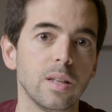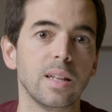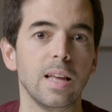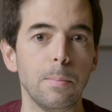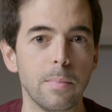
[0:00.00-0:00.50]
that
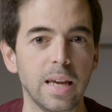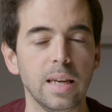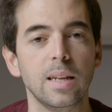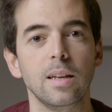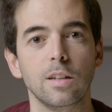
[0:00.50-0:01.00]
they
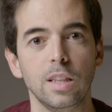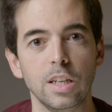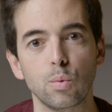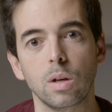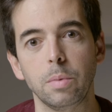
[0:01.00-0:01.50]
made on
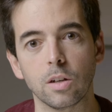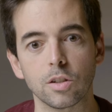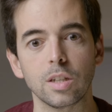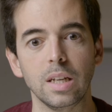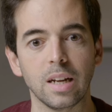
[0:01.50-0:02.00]
this one,
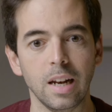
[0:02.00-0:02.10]
because it